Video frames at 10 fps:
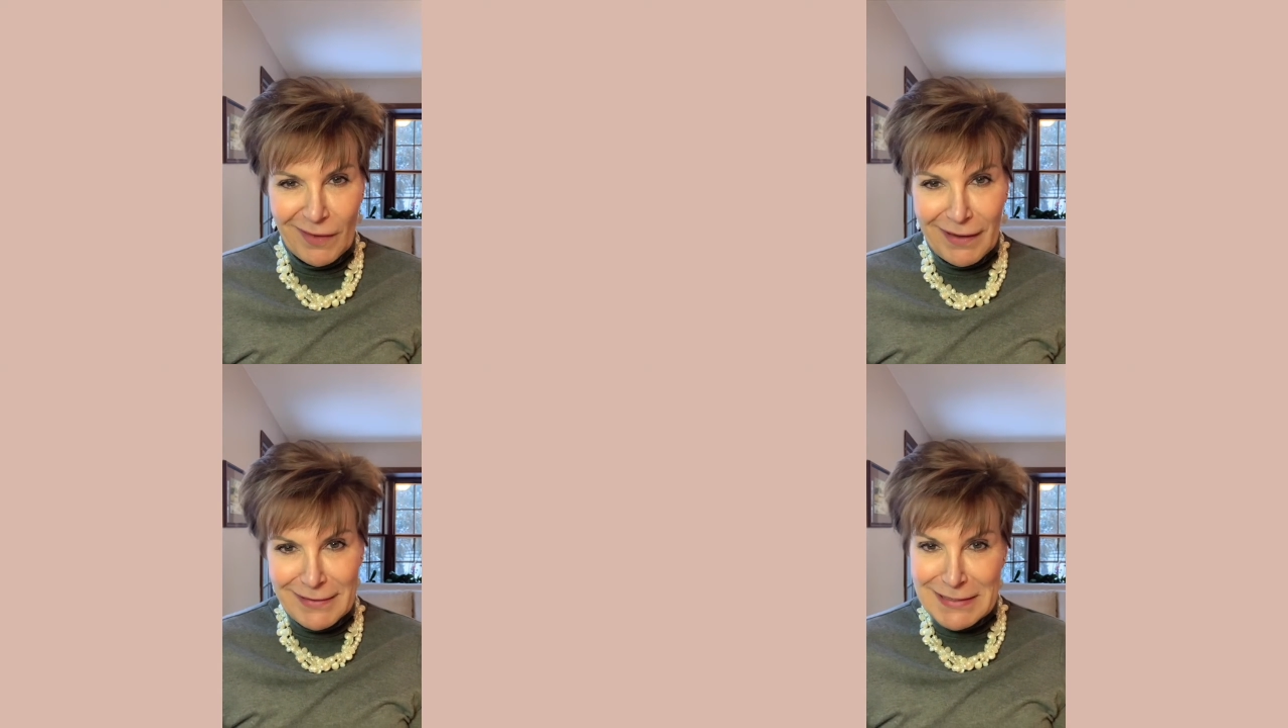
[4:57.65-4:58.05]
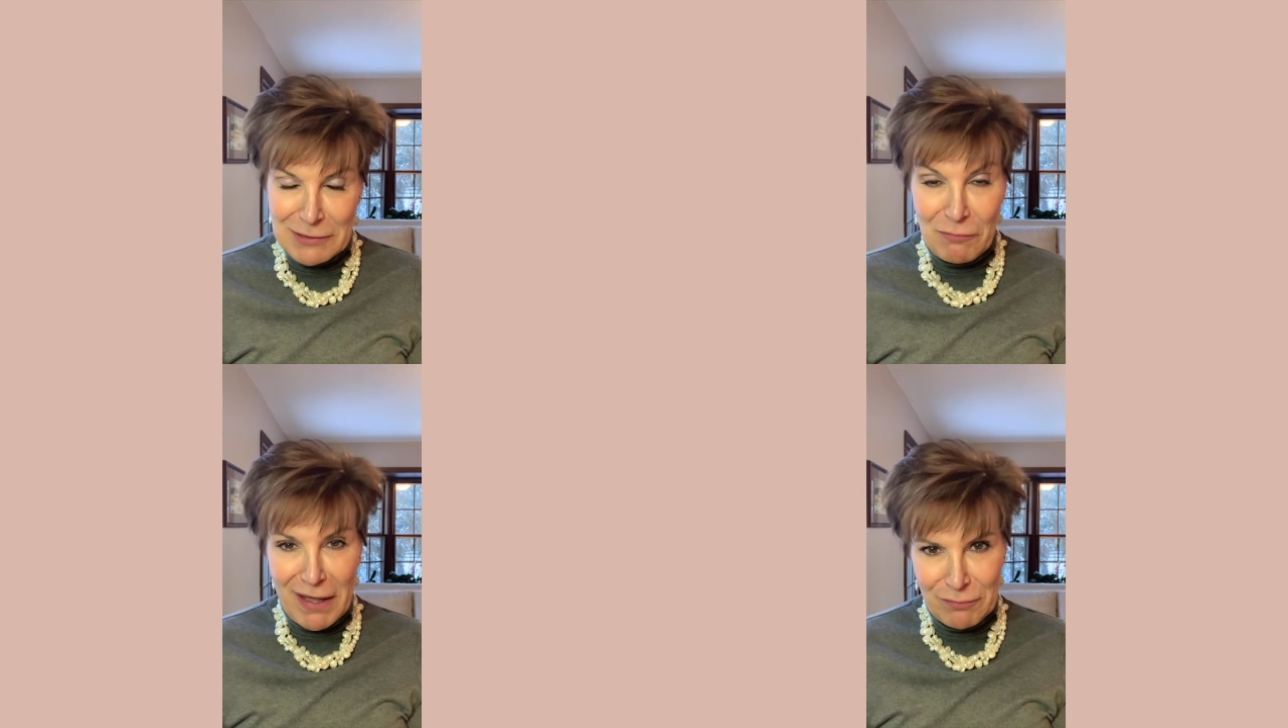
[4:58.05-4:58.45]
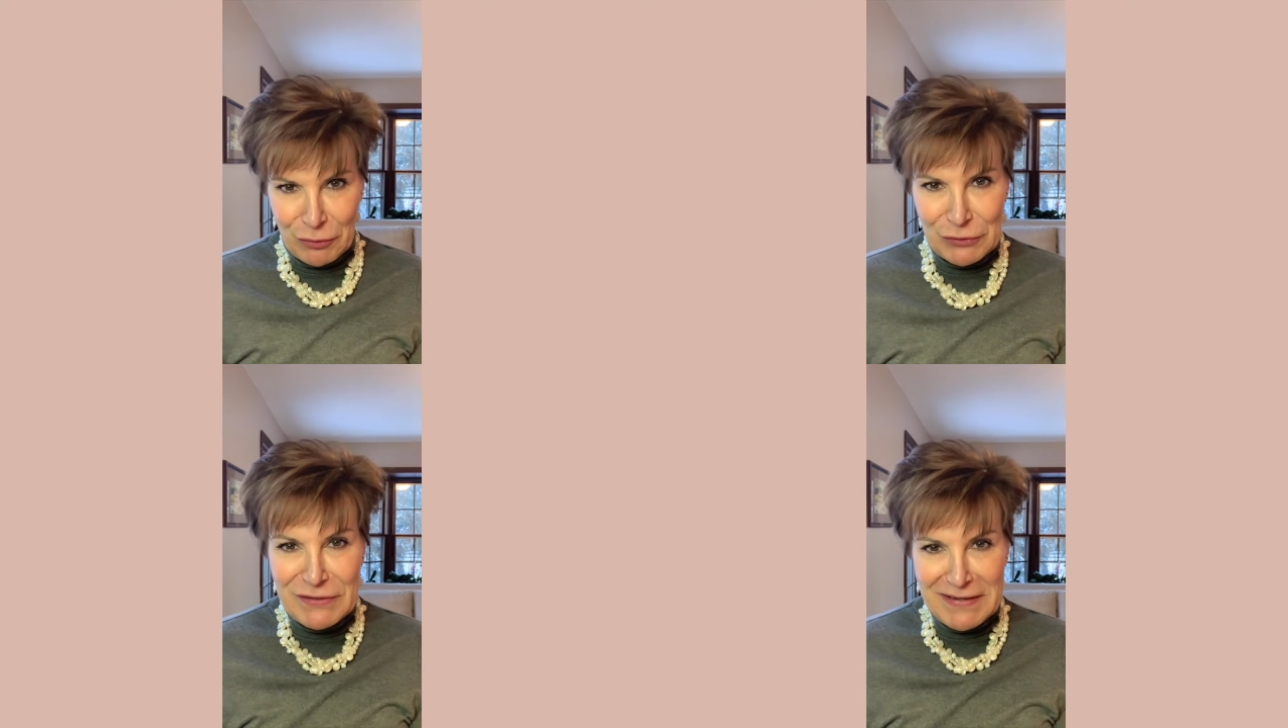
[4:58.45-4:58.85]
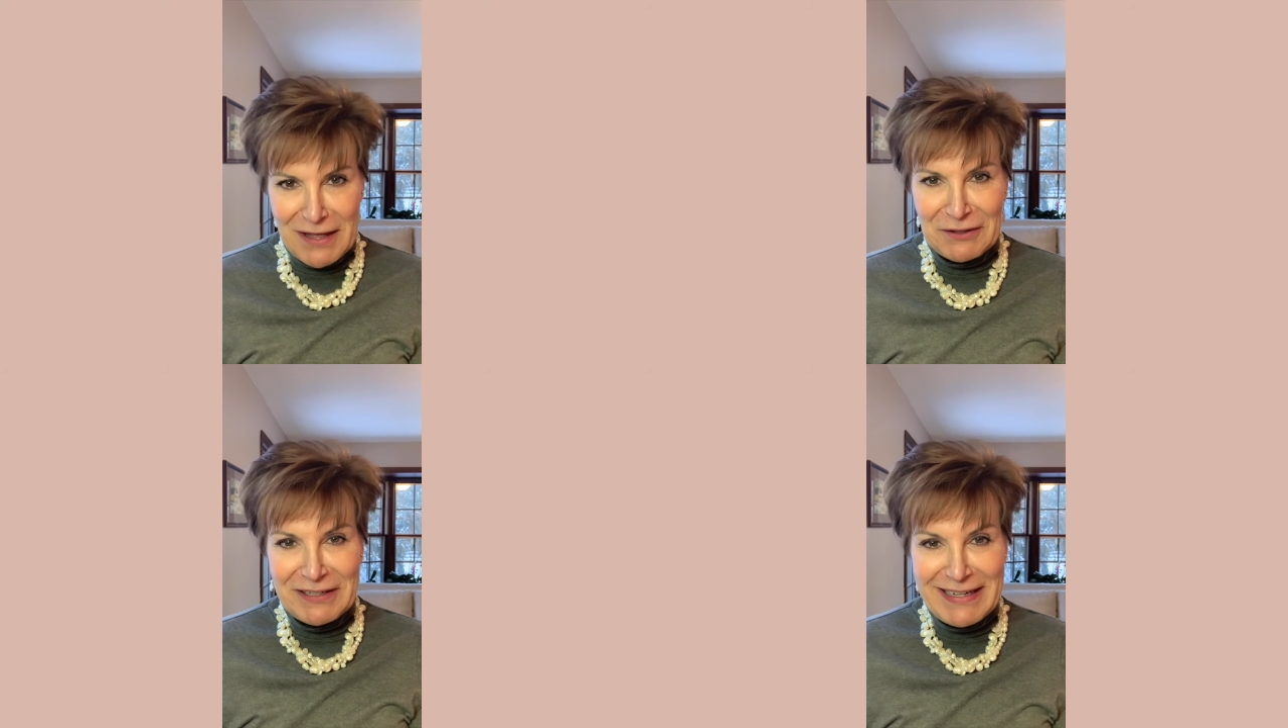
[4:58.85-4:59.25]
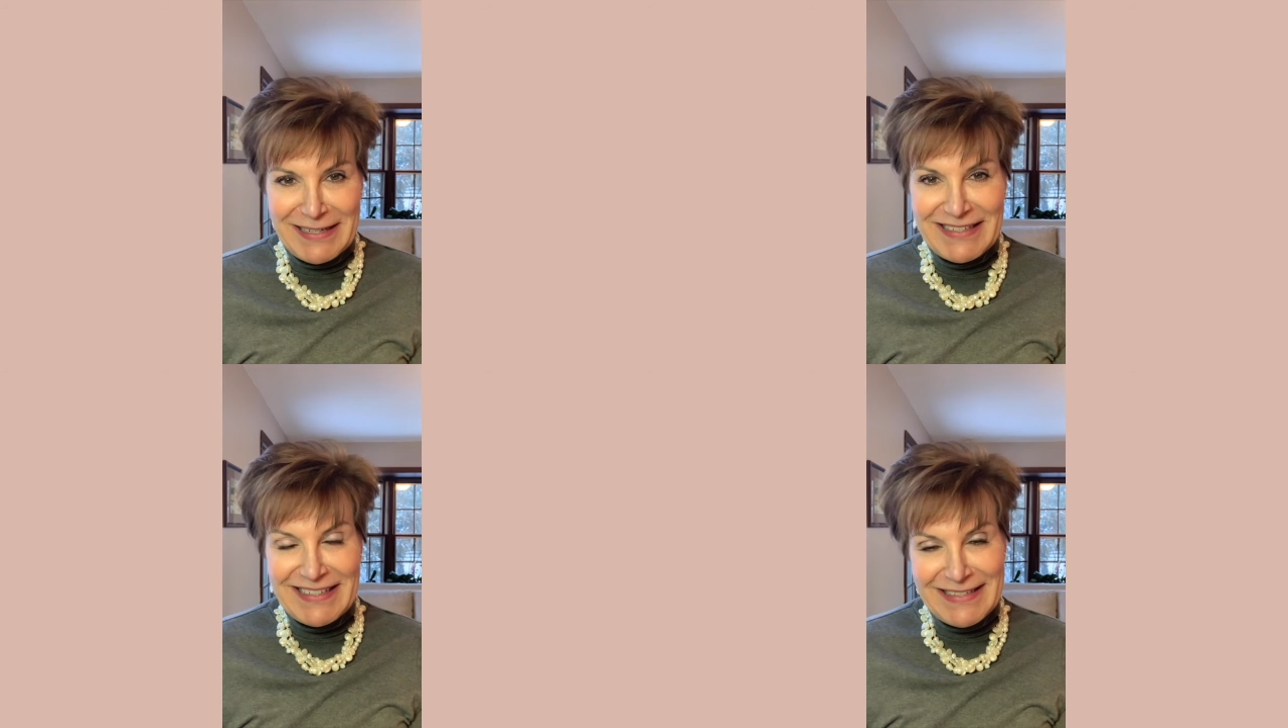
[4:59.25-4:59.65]
it's in my
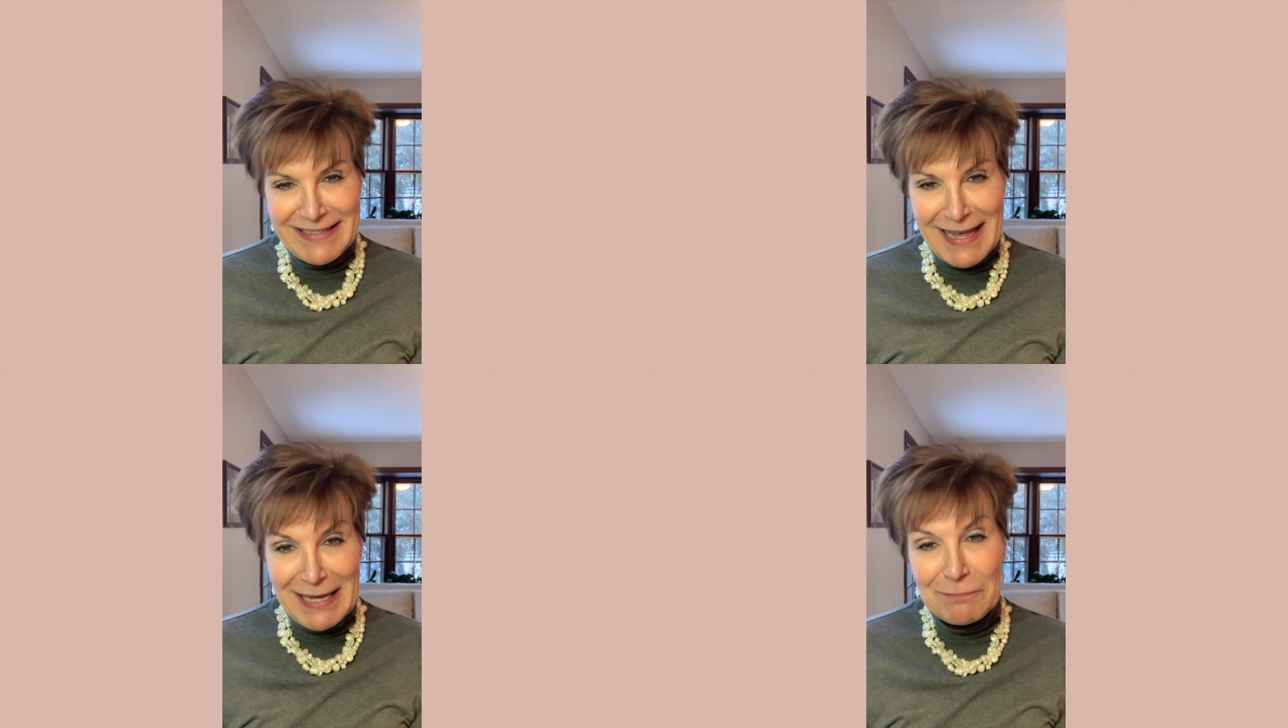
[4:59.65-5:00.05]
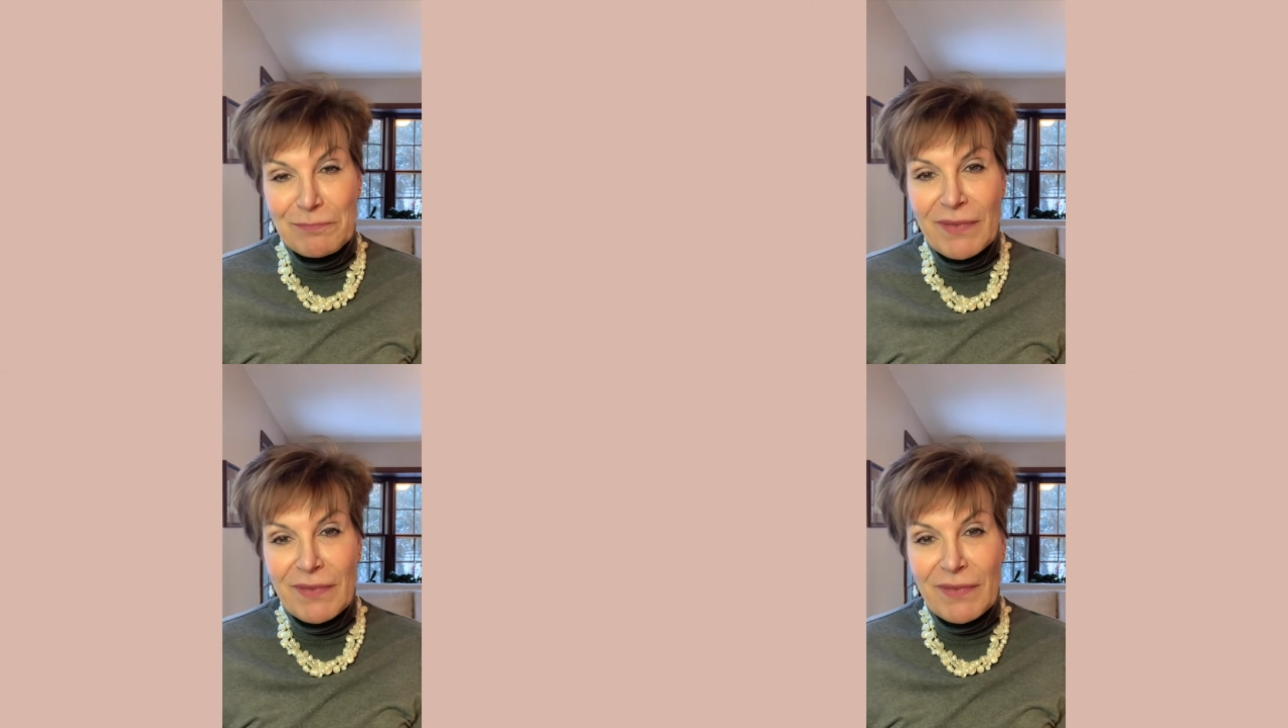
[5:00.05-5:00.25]
personality to say,